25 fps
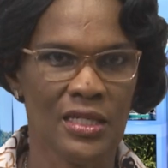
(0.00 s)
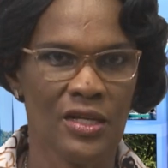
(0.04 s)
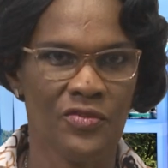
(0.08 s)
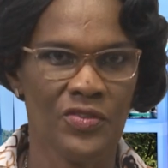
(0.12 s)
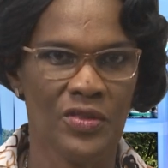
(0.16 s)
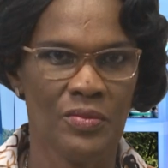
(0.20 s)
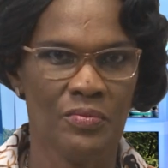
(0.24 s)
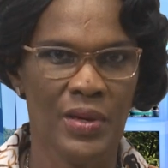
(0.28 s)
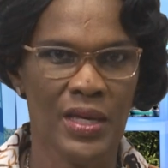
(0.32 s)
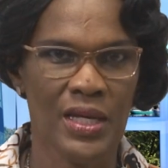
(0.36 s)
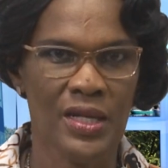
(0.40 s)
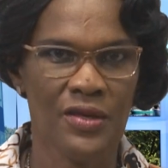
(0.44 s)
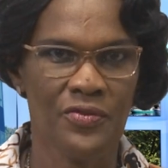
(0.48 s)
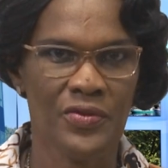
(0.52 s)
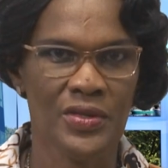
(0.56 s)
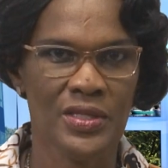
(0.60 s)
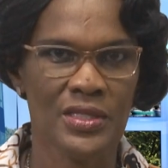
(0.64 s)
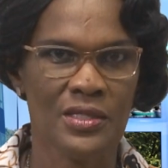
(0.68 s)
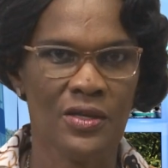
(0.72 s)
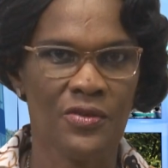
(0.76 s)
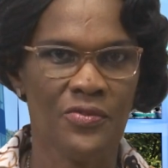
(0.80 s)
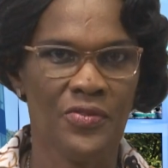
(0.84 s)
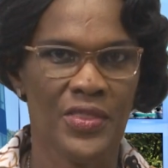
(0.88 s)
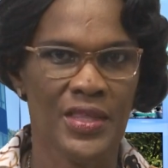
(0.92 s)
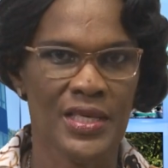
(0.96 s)
of the
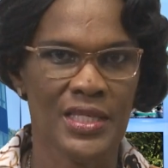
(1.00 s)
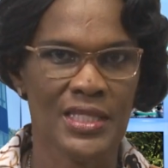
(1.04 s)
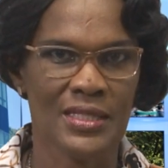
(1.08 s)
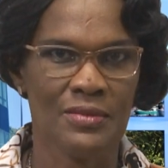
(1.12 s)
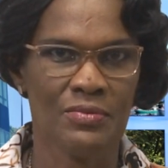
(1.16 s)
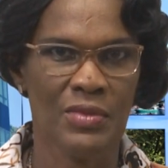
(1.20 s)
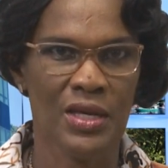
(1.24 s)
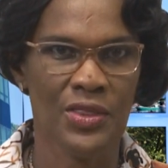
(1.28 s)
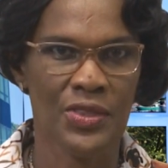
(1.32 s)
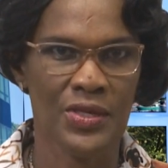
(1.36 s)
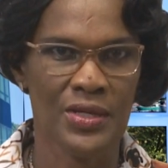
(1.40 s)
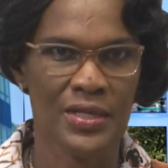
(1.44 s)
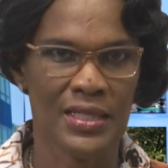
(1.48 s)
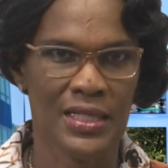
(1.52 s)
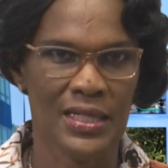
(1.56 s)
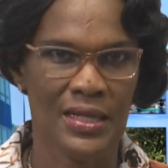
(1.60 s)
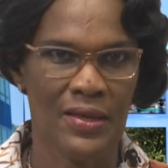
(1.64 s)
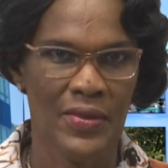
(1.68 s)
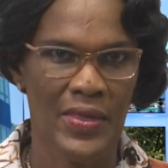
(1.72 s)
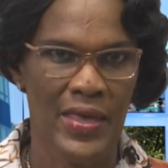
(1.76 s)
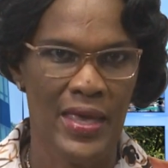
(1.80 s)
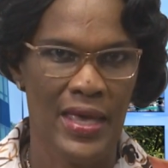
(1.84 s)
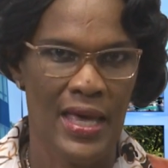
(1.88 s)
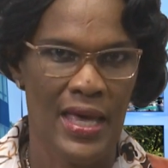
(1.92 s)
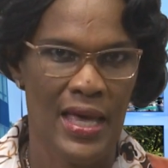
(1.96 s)
benefits of this
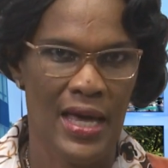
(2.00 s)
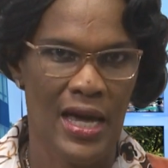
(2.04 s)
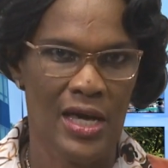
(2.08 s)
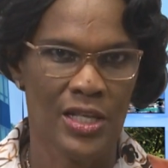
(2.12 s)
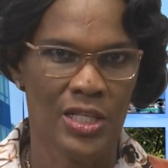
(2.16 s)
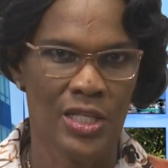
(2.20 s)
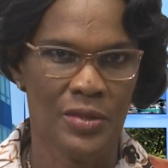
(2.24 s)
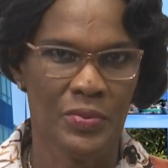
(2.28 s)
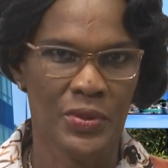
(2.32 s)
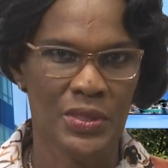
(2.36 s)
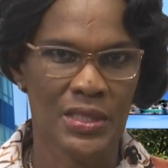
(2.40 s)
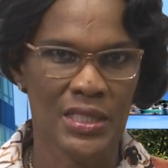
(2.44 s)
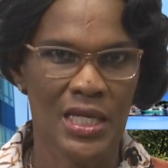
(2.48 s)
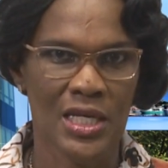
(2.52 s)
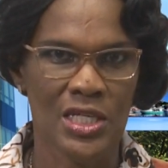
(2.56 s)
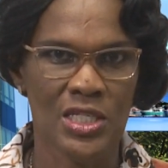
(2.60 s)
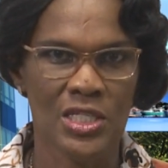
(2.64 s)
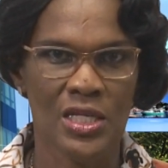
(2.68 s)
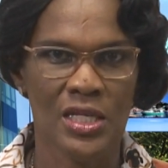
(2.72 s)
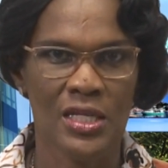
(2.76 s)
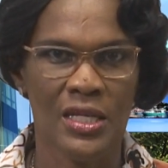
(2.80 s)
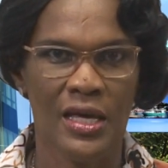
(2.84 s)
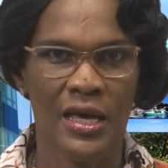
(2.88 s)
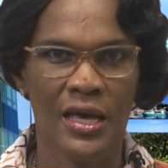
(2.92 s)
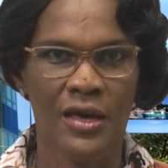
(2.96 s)
method and the
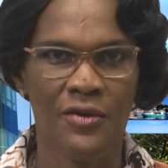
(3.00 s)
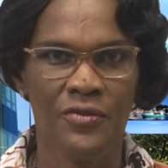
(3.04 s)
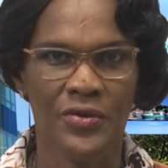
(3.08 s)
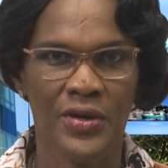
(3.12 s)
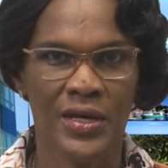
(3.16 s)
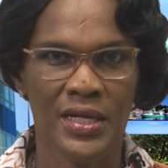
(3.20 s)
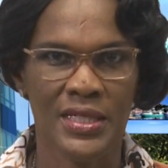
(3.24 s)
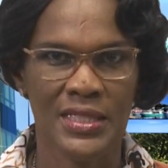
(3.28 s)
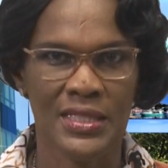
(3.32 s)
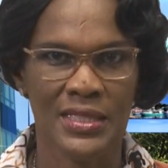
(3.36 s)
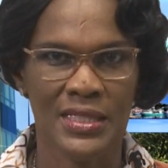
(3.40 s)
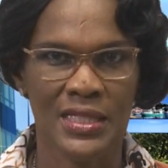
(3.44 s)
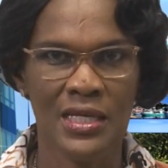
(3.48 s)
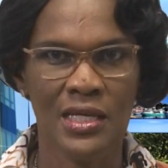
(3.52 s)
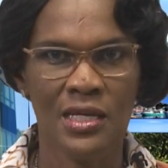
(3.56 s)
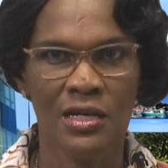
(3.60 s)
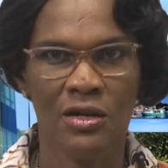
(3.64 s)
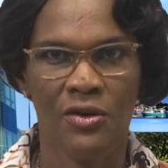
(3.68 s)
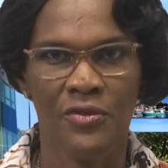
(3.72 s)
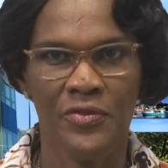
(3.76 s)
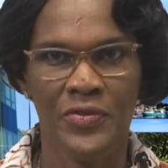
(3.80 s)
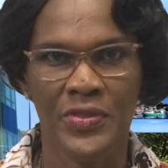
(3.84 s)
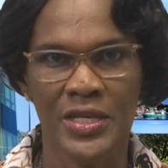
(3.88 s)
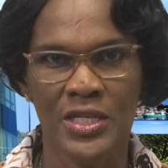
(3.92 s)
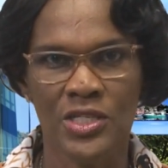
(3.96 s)
potential efficacy
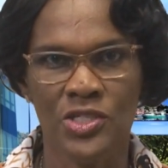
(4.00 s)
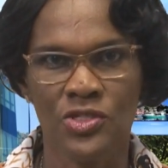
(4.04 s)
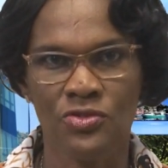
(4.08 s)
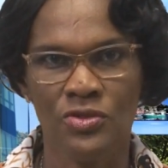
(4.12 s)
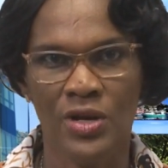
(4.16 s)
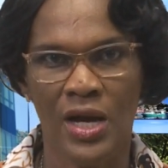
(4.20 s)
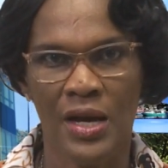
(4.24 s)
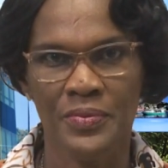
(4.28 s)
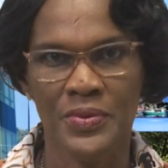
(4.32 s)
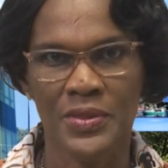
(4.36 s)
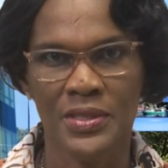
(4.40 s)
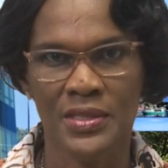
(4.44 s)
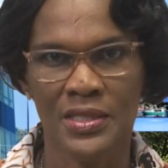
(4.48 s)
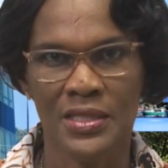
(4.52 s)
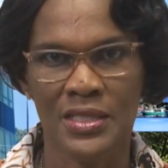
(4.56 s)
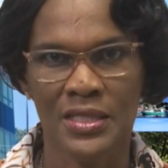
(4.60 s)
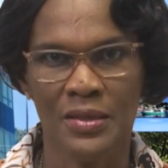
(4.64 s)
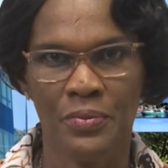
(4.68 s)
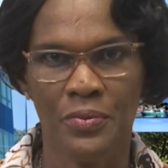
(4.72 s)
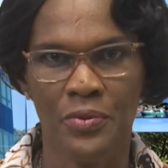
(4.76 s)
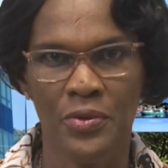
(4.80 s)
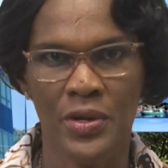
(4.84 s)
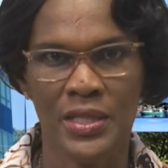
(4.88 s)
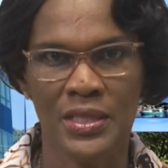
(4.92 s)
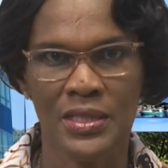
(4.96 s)
of these traps to
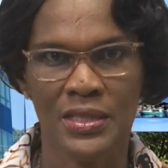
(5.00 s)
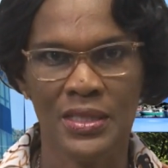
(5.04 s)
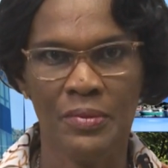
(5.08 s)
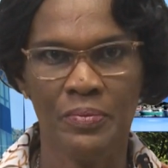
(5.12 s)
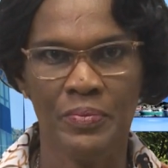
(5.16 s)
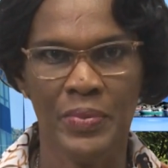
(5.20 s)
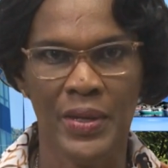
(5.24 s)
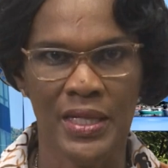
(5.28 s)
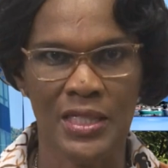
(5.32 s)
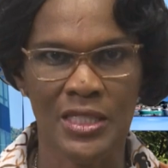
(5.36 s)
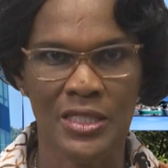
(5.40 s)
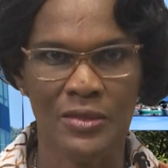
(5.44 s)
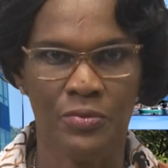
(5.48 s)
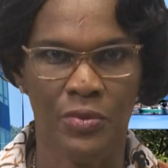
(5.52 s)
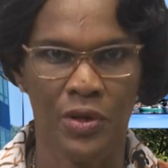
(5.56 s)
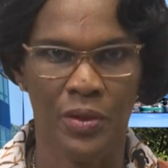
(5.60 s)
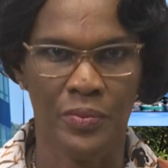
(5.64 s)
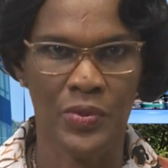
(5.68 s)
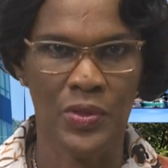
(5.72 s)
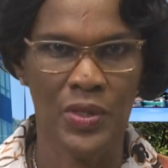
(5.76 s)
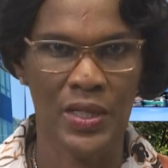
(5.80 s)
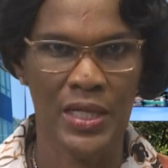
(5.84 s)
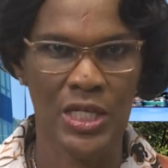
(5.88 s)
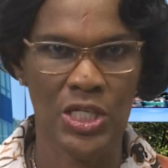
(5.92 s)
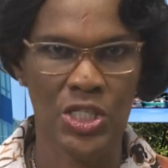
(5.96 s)
suppress the pest
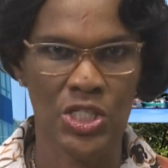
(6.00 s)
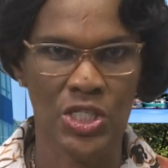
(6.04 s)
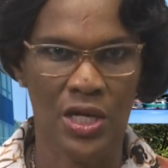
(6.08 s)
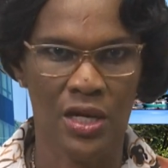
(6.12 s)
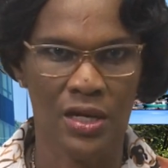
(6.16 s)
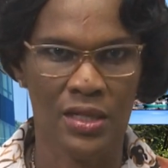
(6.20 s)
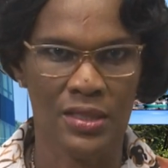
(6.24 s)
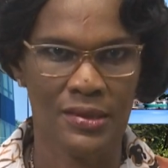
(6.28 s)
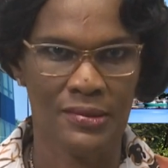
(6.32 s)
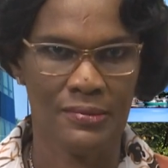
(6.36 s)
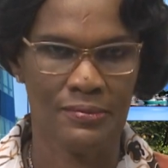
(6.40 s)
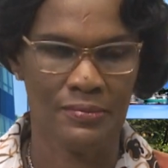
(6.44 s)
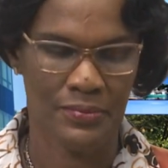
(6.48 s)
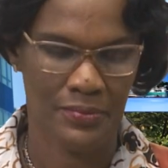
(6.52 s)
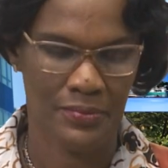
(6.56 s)
population.